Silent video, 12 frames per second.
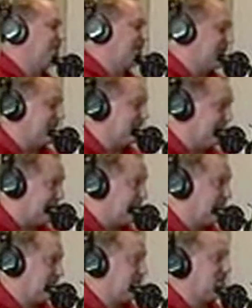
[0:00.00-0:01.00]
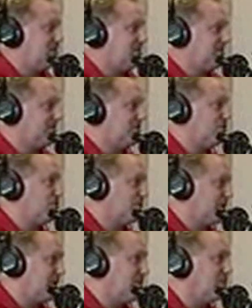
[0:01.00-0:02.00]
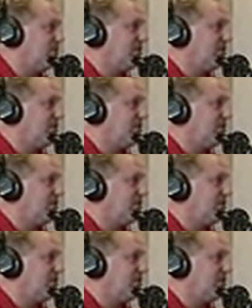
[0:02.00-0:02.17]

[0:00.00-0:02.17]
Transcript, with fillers: and that's truer than ever.